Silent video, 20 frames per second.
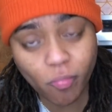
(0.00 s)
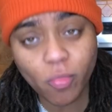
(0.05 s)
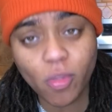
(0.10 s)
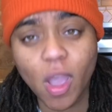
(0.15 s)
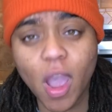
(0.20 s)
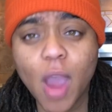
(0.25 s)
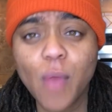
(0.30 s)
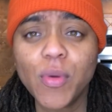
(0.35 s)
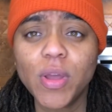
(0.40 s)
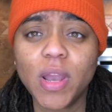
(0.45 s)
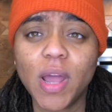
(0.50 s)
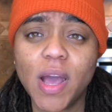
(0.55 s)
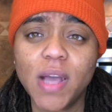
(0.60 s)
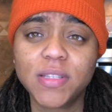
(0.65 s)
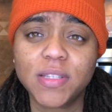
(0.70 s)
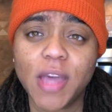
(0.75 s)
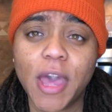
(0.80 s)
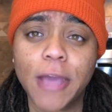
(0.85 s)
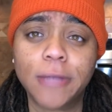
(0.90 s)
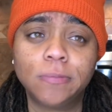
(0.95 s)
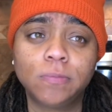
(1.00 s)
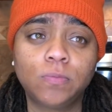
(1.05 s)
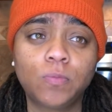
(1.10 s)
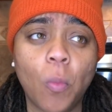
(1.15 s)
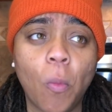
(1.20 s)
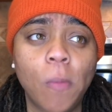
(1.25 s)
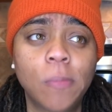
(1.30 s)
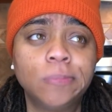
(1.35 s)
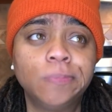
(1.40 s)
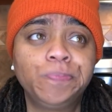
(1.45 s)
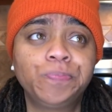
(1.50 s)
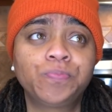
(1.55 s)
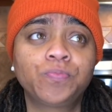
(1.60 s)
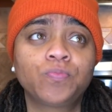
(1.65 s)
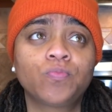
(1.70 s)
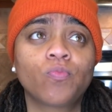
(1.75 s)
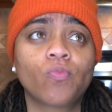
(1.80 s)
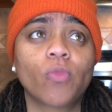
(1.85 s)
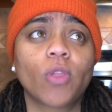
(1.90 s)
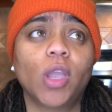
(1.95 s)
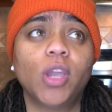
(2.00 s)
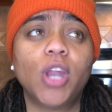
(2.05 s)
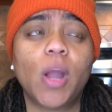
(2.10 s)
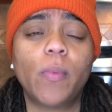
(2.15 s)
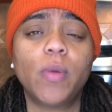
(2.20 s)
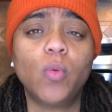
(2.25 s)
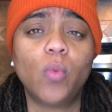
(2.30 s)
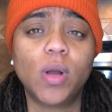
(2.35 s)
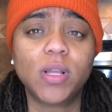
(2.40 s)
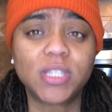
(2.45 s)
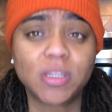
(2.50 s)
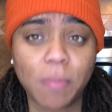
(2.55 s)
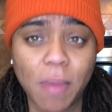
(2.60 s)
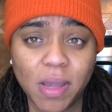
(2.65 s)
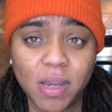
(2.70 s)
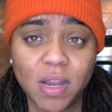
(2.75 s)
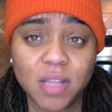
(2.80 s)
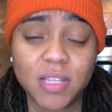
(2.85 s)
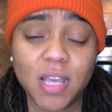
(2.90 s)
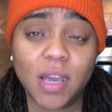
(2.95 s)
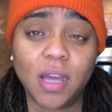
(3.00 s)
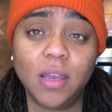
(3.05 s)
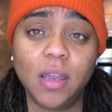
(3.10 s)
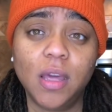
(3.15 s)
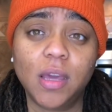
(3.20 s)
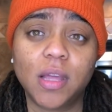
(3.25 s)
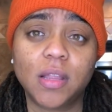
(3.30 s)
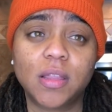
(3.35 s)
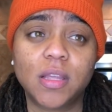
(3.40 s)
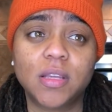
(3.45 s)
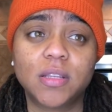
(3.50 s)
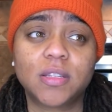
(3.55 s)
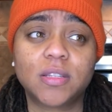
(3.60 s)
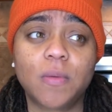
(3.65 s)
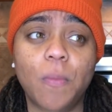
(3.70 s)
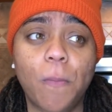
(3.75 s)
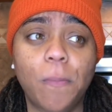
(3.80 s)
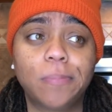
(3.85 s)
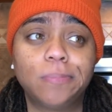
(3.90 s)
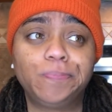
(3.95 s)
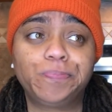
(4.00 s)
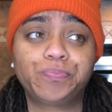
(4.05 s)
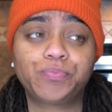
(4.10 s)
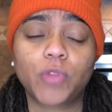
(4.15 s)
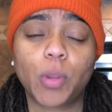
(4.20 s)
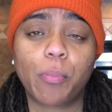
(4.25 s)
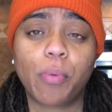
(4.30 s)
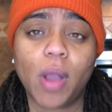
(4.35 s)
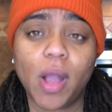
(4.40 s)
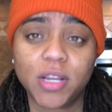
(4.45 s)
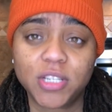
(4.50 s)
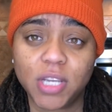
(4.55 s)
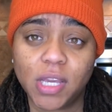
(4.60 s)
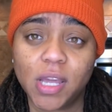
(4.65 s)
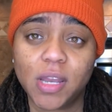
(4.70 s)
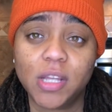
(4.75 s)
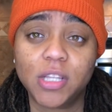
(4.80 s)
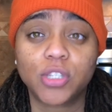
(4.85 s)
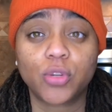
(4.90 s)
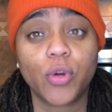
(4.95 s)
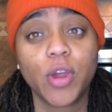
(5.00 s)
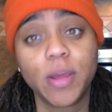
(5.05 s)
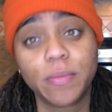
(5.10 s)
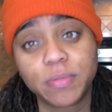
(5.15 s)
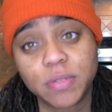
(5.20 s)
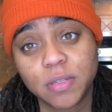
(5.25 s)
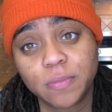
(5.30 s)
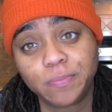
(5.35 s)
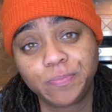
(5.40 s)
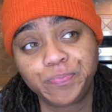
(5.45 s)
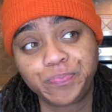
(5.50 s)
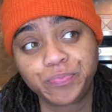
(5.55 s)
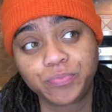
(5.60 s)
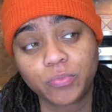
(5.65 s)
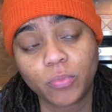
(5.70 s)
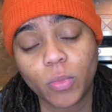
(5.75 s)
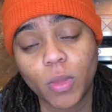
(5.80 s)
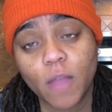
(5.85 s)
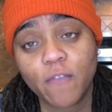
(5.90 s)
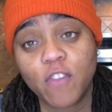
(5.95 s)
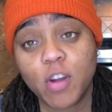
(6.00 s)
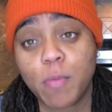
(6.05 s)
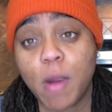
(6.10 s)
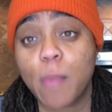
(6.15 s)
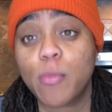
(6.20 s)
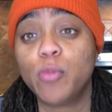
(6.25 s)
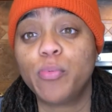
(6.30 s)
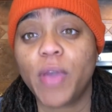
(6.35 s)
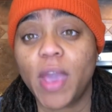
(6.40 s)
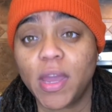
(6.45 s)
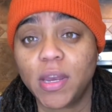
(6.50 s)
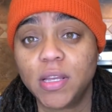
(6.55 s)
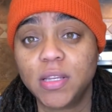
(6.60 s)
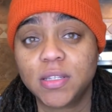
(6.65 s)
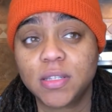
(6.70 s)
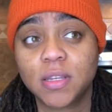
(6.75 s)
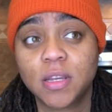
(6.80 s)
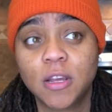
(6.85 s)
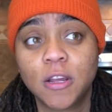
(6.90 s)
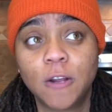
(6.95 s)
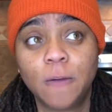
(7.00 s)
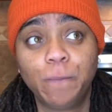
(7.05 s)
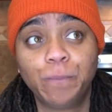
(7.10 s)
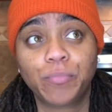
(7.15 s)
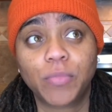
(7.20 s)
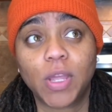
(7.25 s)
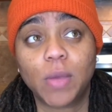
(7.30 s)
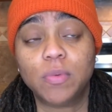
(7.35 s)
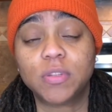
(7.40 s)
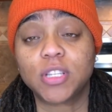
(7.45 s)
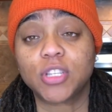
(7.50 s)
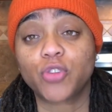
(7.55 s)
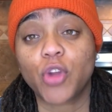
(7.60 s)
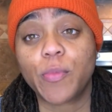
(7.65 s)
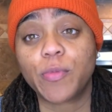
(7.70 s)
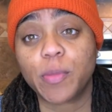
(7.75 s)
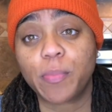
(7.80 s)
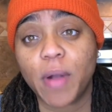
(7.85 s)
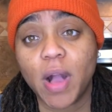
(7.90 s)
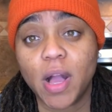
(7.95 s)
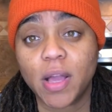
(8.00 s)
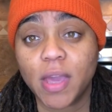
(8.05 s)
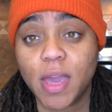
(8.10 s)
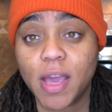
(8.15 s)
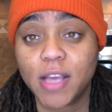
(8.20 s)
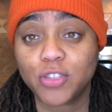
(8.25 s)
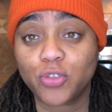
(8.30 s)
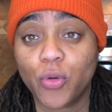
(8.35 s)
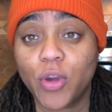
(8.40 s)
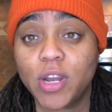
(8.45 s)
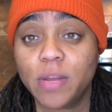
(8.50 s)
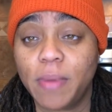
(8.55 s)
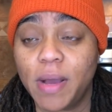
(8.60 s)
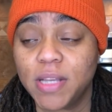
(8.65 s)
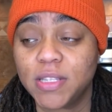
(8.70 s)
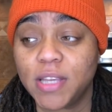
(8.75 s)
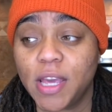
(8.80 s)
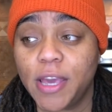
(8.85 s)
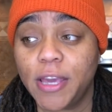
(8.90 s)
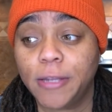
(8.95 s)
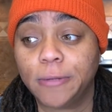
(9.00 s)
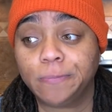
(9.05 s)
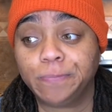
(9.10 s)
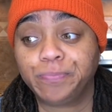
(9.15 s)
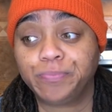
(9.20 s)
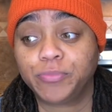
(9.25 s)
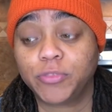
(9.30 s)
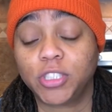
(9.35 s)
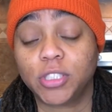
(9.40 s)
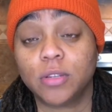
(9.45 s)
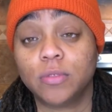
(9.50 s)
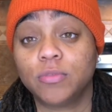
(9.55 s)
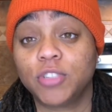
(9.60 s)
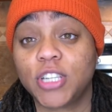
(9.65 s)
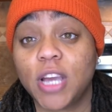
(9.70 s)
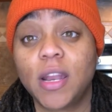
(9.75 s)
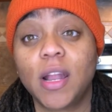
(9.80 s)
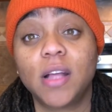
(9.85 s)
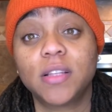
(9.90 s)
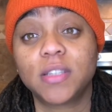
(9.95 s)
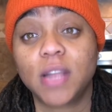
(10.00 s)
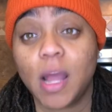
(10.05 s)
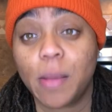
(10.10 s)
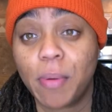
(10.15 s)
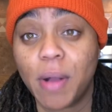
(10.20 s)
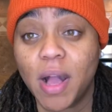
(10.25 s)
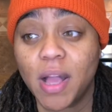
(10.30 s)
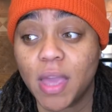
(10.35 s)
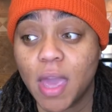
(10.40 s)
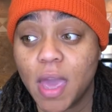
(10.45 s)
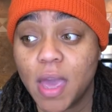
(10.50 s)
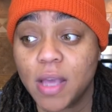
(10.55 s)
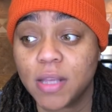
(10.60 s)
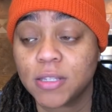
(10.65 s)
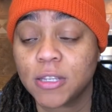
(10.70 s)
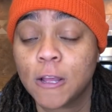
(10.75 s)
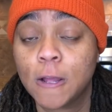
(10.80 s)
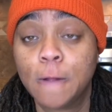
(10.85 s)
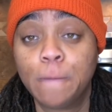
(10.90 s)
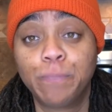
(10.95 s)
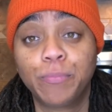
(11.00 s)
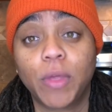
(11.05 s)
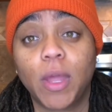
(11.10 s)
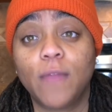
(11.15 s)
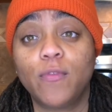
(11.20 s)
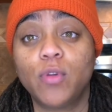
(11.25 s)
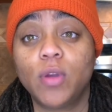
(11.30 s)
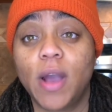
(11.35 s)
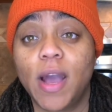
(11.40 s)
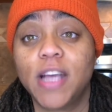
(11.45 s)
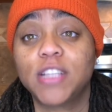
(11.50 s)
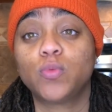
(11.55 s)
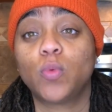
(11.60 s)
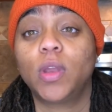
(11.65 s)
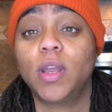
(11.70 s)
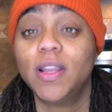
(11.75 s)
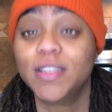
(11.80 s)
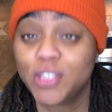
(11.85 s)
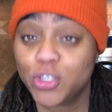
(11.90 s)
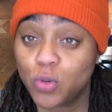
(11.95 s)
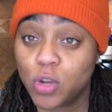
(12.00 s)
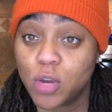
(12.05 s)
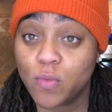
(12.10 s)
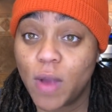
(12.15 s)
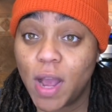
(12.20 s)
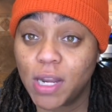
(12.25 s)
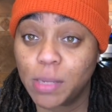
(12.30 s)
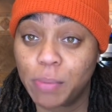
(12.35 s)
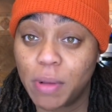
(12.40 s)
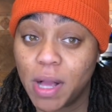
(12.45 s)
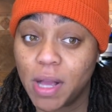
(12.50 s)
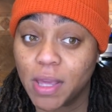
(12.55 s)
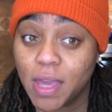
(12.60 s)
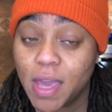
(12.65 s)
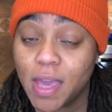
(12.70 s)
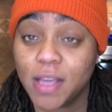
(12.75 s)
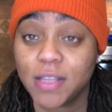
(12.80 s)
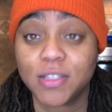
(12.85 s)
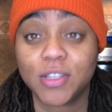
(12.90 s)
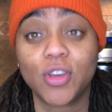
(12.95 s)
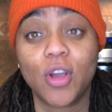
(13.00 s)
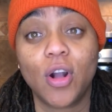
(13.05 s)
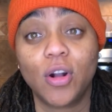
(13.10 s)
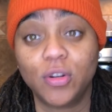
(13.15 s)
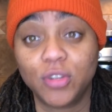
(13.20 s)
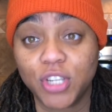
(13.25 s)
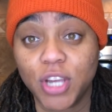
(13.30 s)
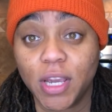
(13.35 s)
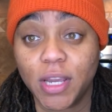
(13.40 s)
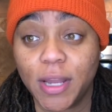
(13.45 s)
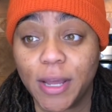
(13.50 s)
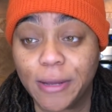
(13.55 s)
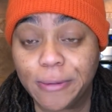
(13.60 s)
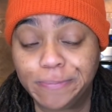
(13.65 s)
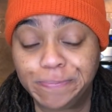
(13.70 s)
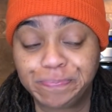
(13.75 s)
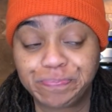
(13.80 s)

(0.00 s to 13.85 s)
I realized that, you know, we want somebody to take a look at this project and these scripts for Purple Panties. It was a scripted podcast created by Zane. So shout out to that podcast. And if you guys want to listen to an erotic podcast, y'all go check it out.